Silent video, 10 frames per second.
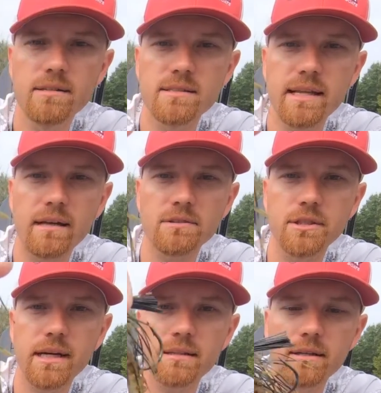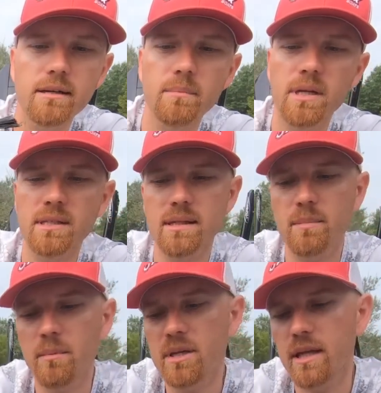style trailer because I'm
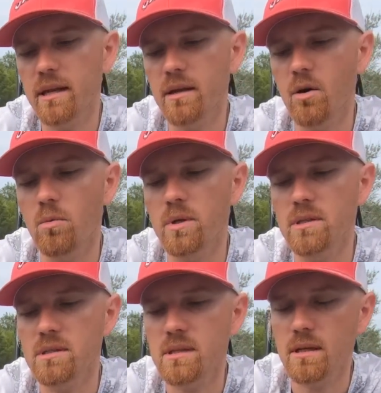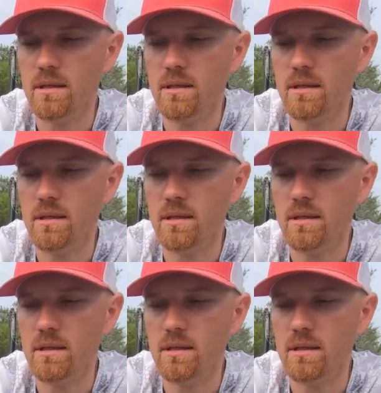imitating gobies.